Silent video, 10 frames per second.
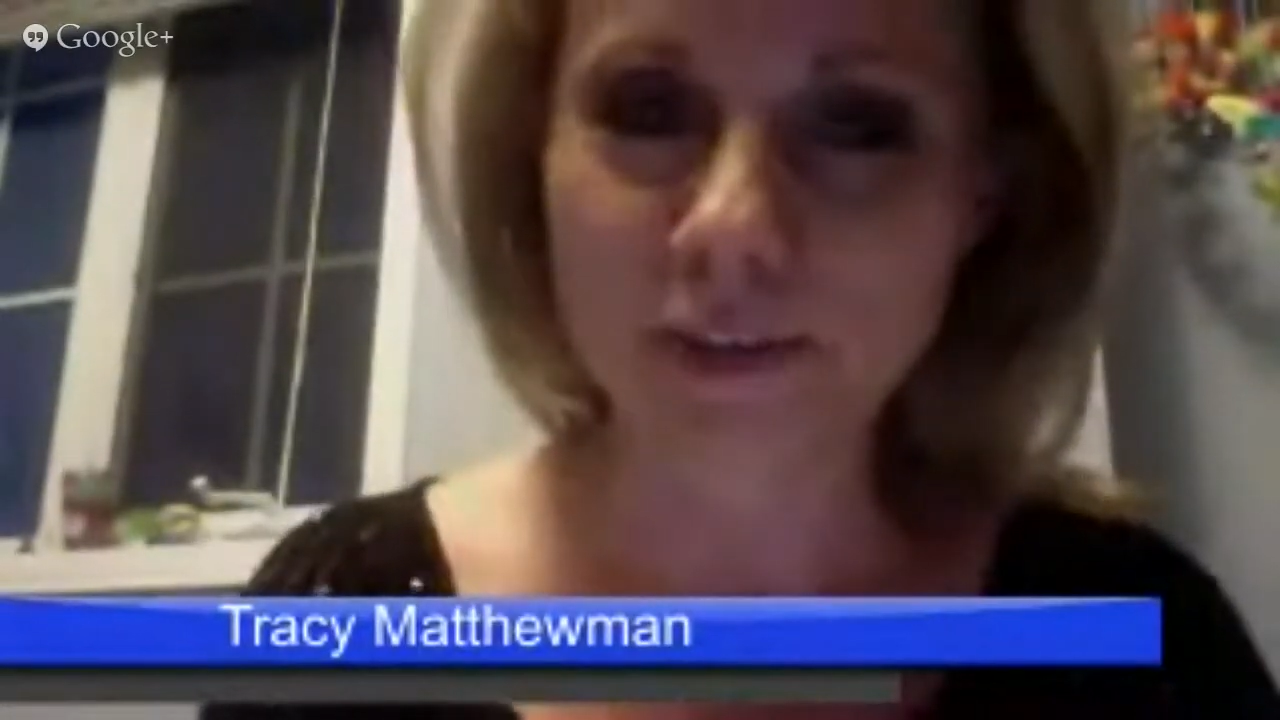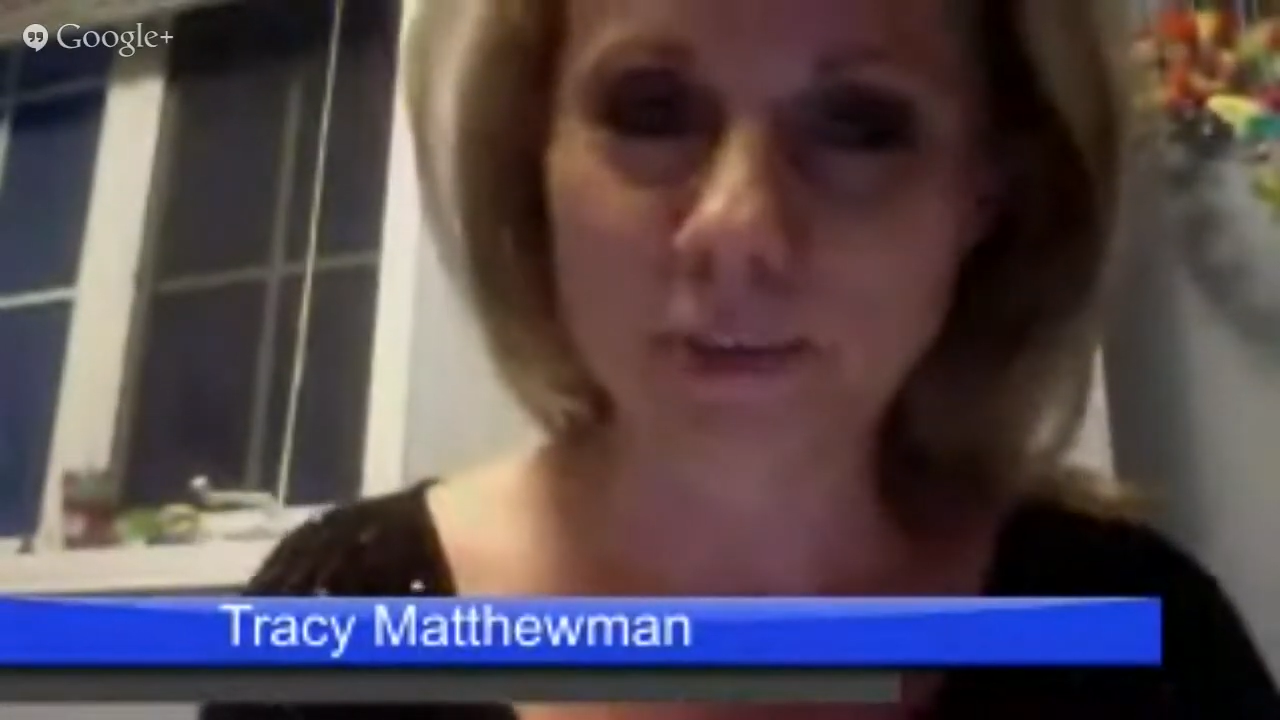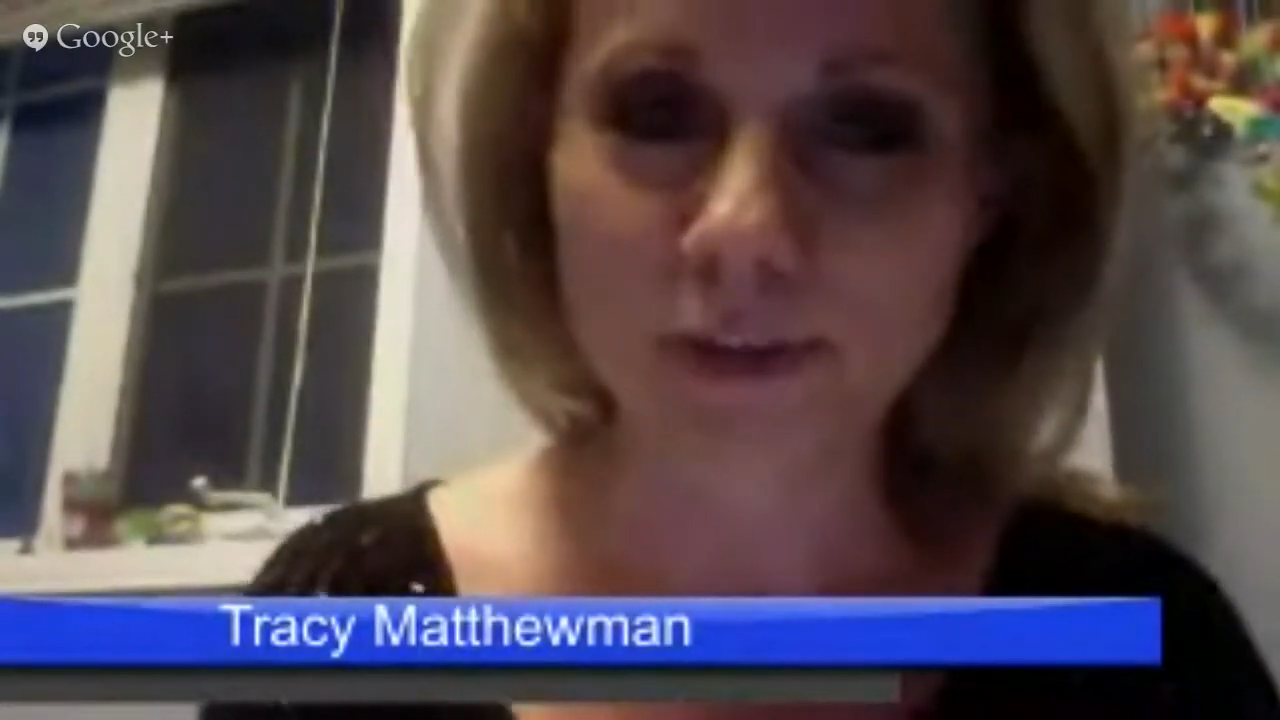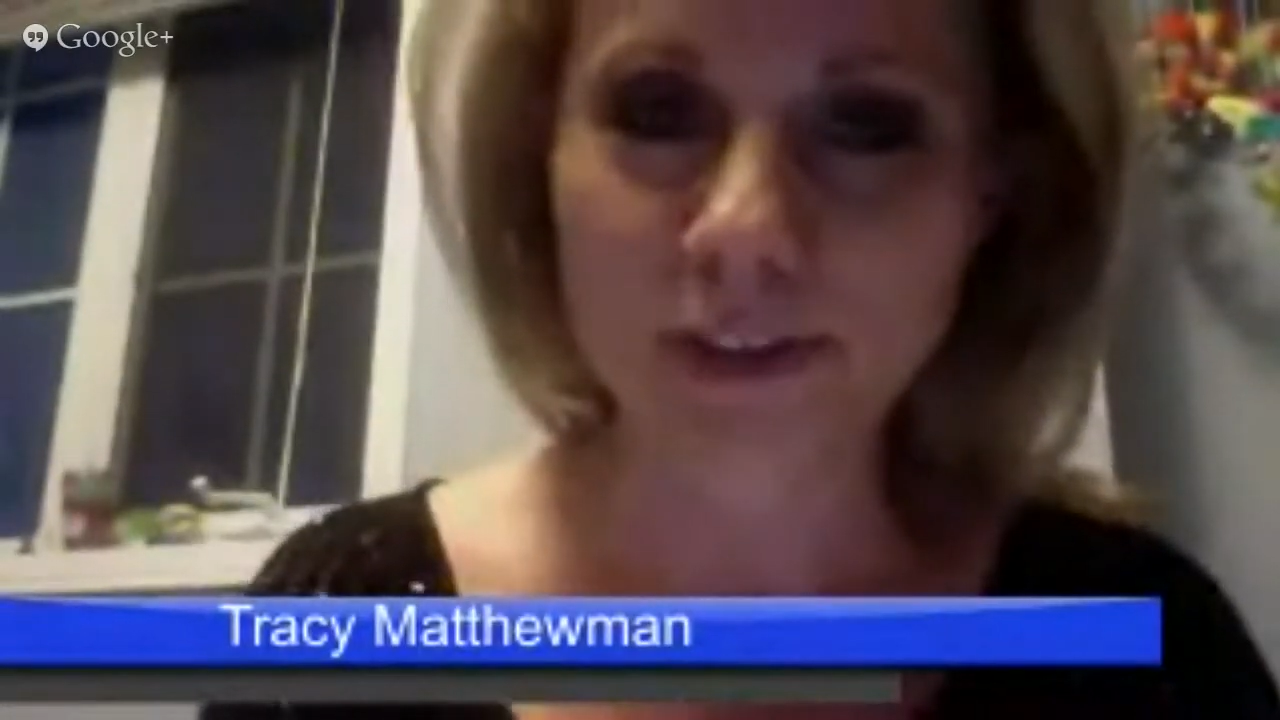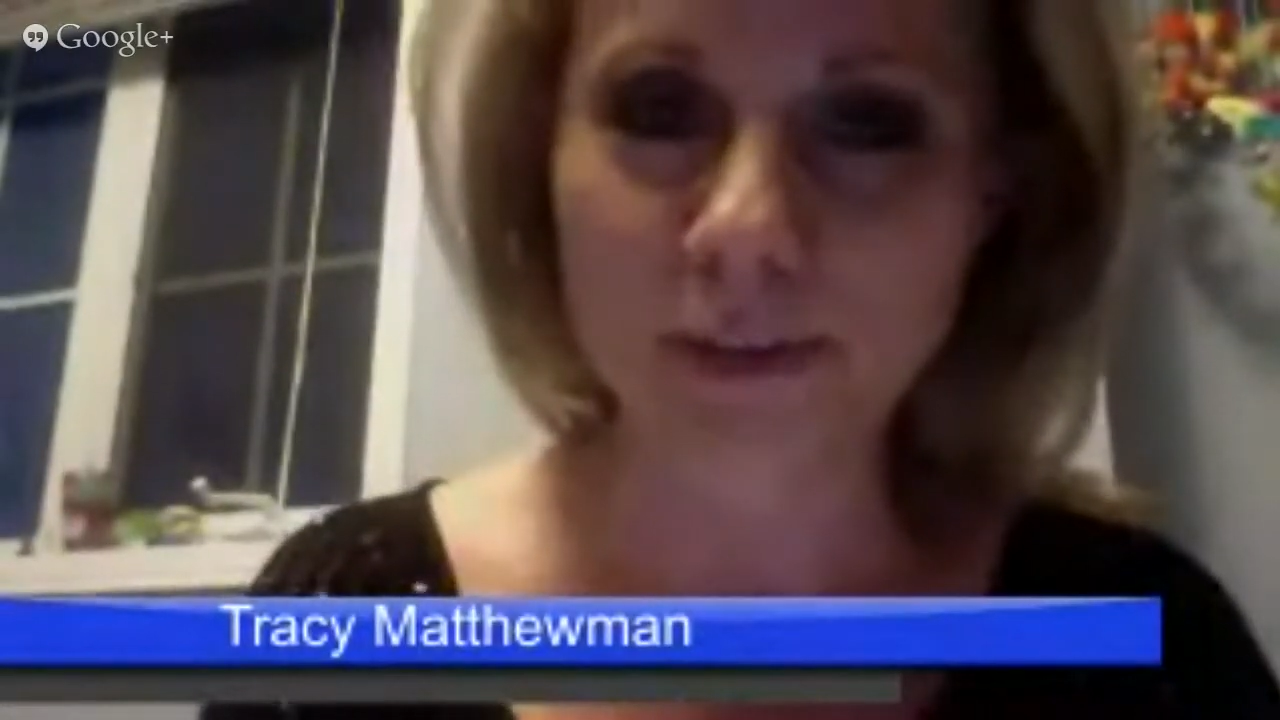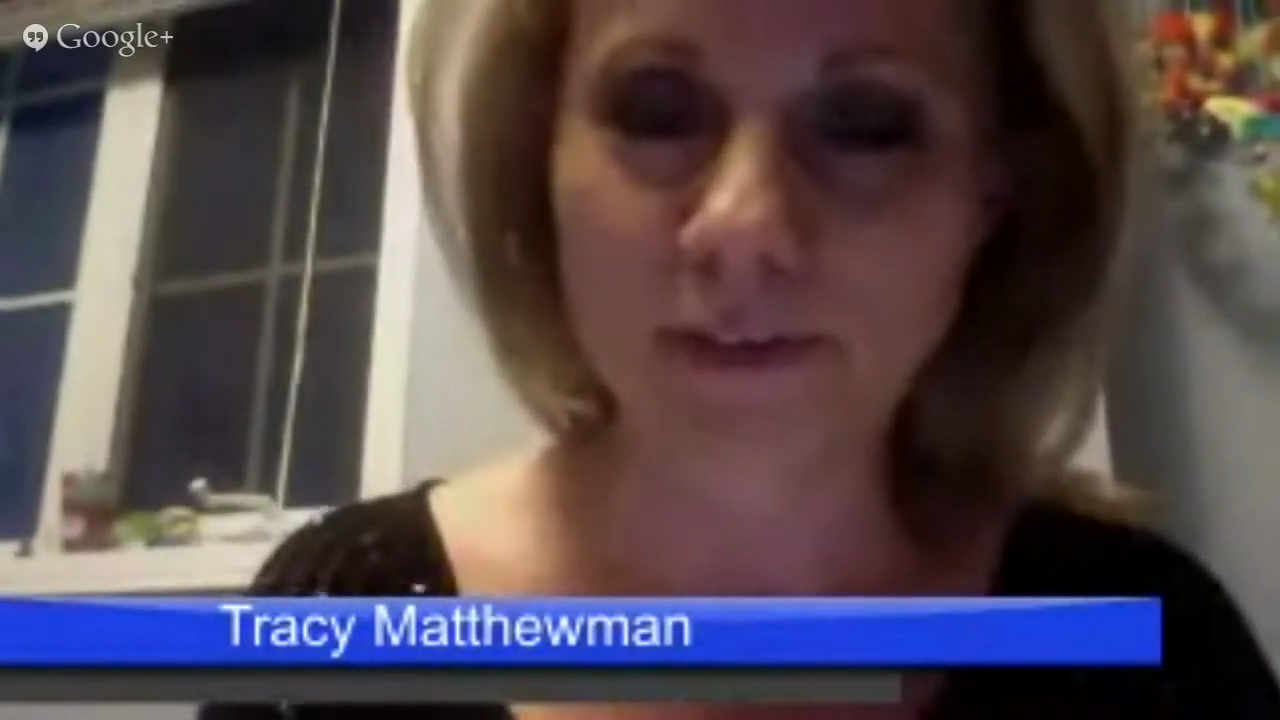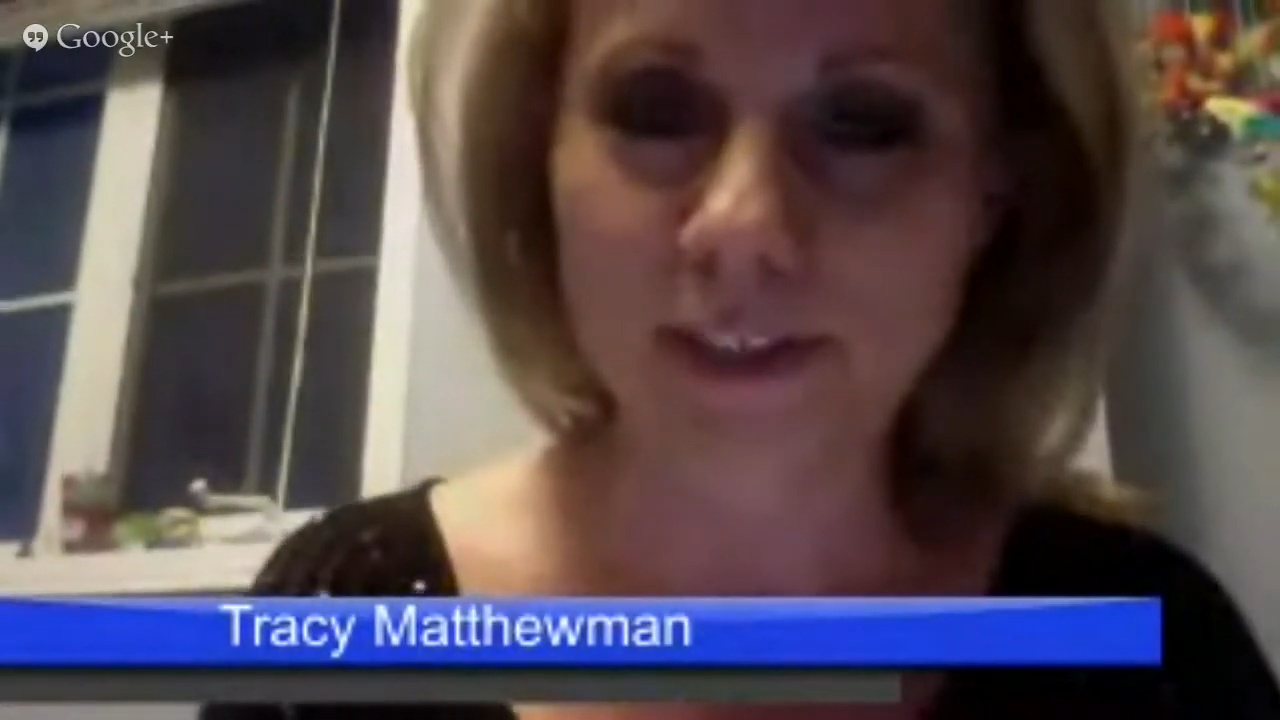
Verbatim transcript: post them in the